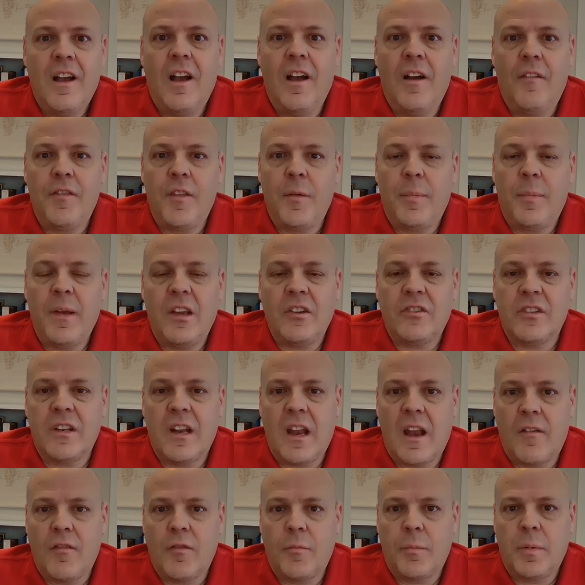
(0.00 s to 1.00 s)
of the patient
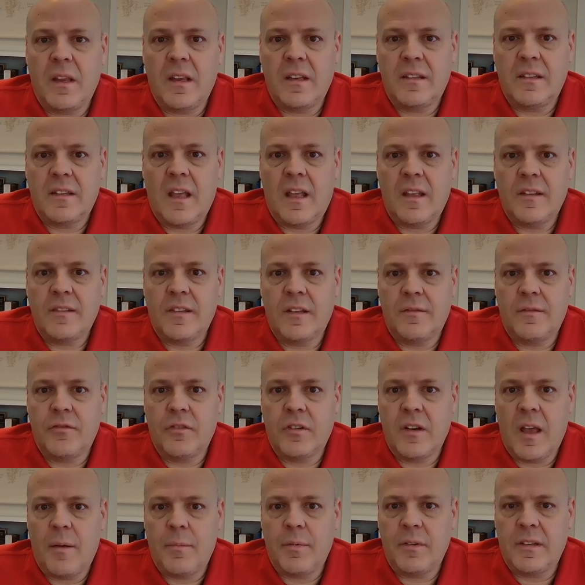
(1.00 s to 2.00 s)
ever being tested
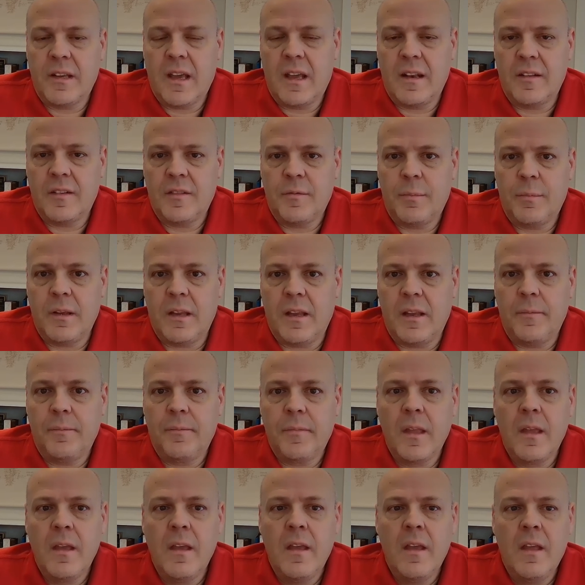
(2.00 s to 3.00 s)
for hepatitis B.
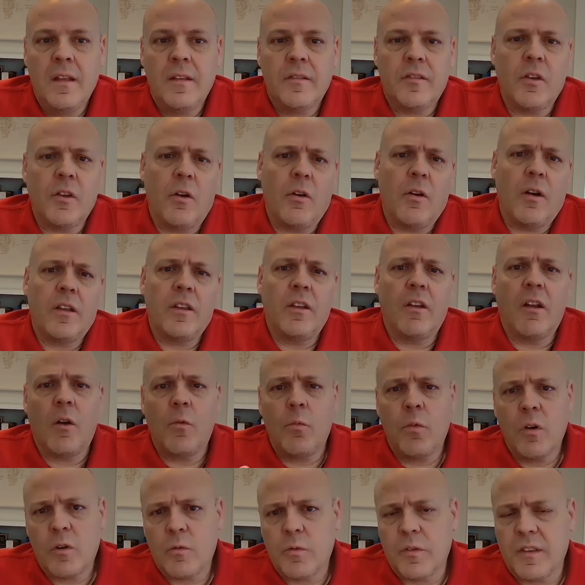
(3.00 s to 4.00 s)
So, you know, I
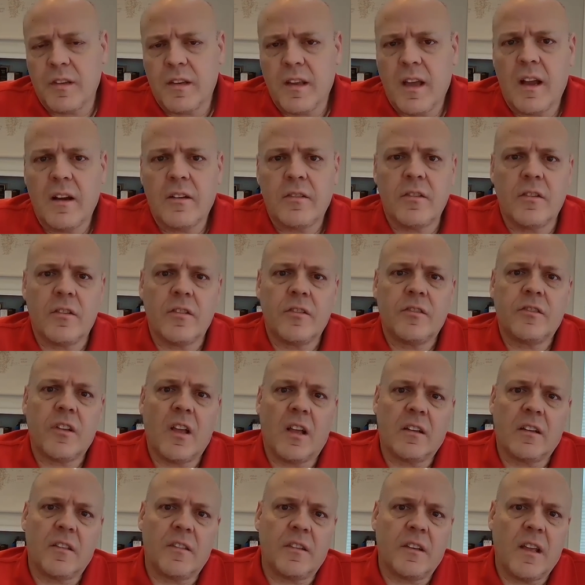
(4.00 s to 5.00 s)
work with the doctors,
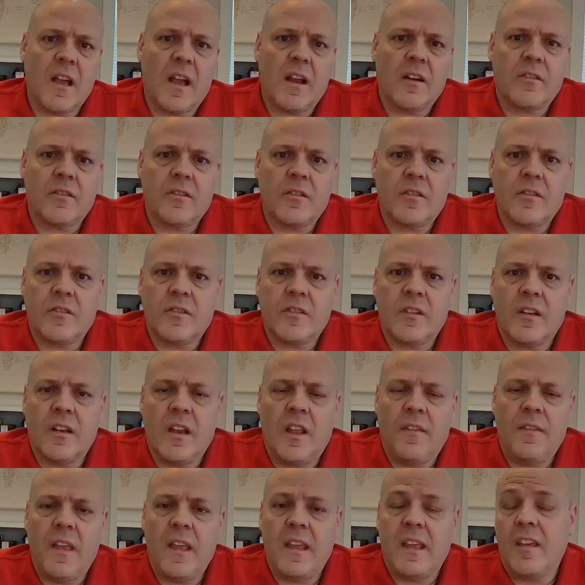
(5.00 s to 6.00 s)
talk to the doctors, and
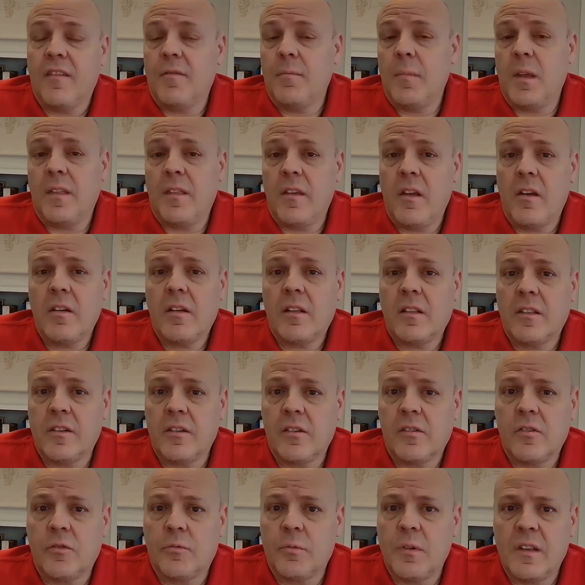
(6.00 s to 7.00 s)
they give me their
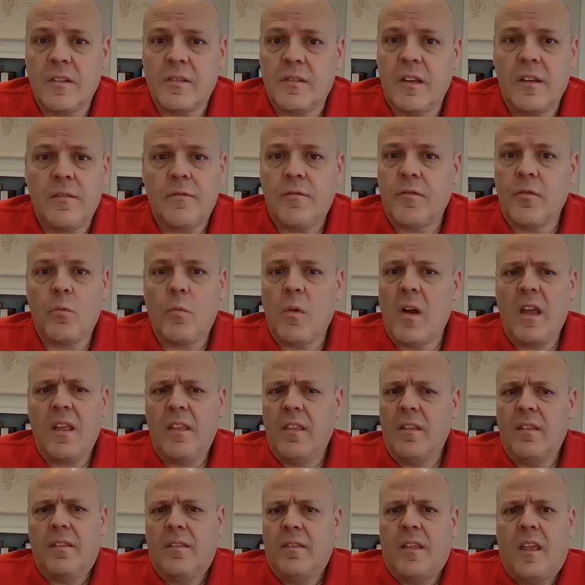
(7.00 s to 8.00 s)
clinical reasoning for why
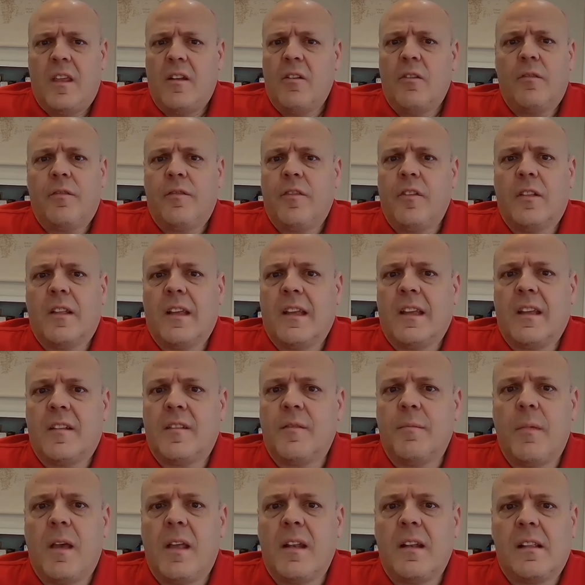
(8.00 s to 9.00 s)
they don't feel like
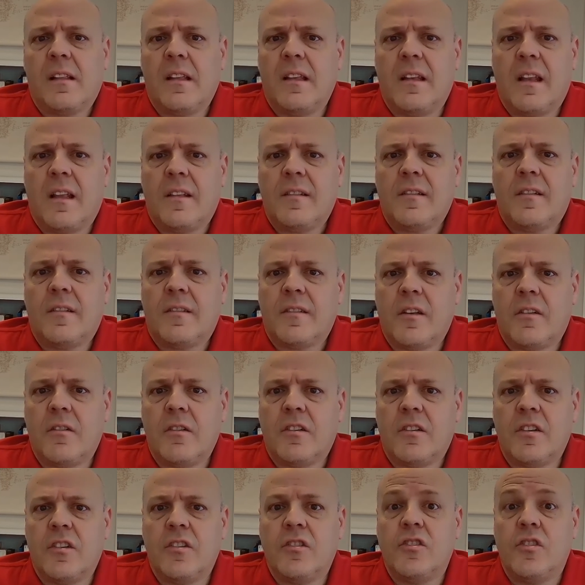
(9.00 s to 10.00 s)
it's medically
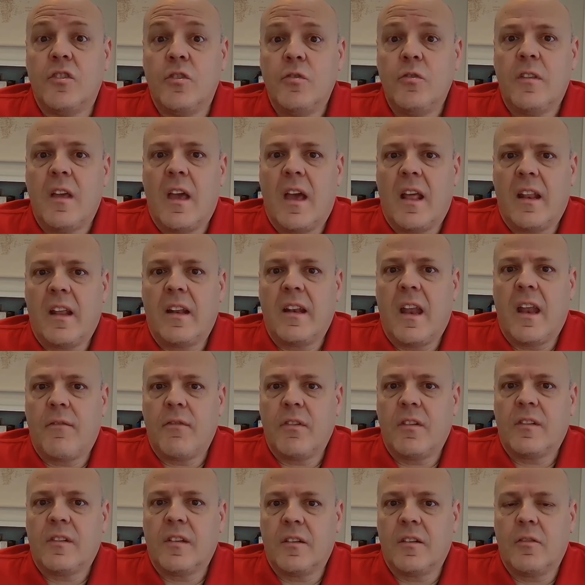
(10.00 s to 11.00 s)
necessary to do that on
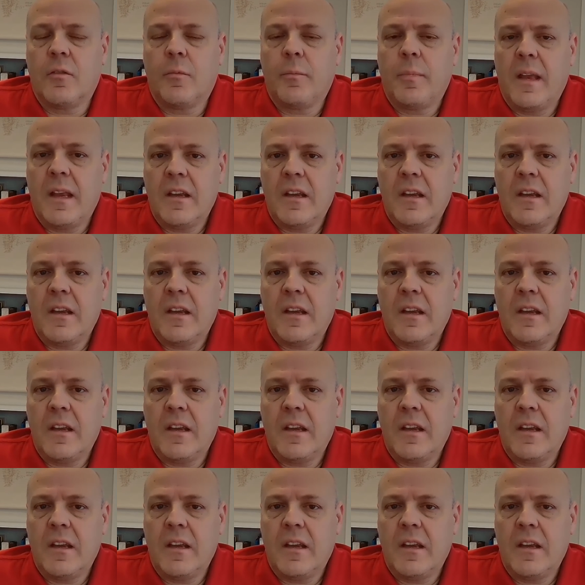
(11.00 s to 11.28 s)
every single